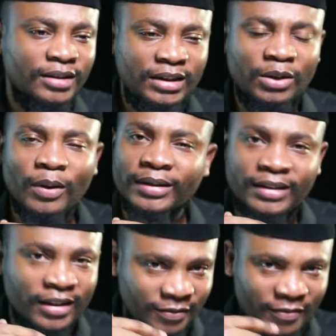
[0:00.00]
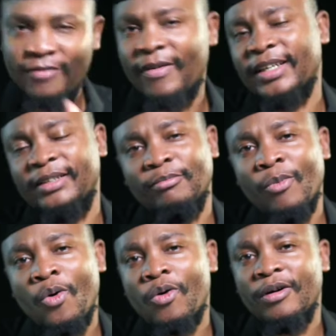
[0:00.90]
she was just favored
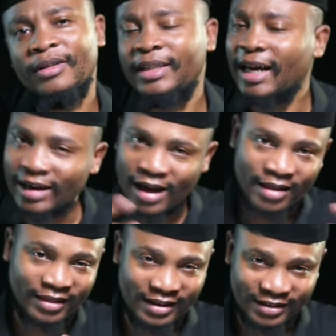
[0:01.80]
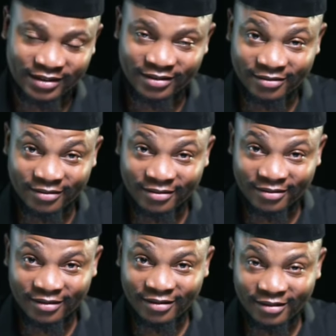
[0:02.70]
more than others.
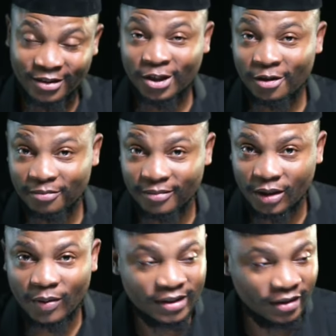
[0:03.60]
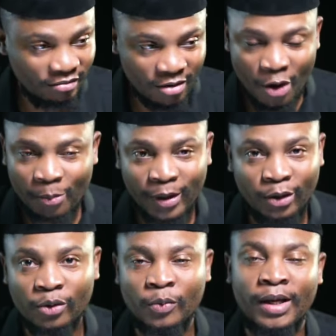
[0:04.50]
You know, there was a long
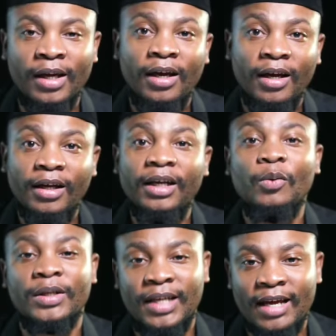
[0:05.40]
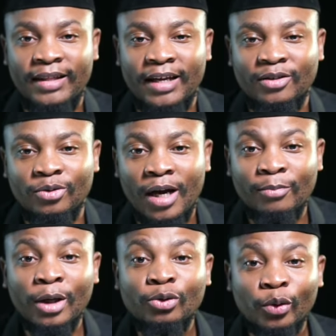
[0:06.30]
period where it was like that. You know,
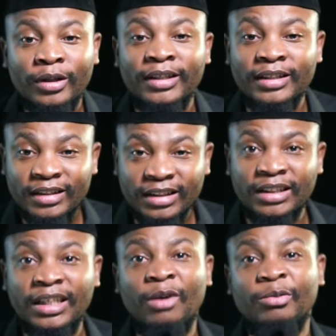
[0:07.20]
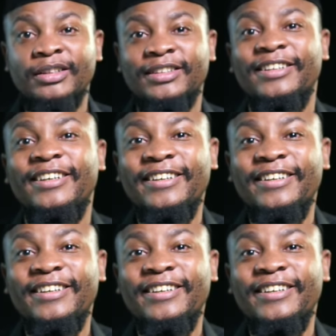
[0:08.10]
I'm not talking ECG language.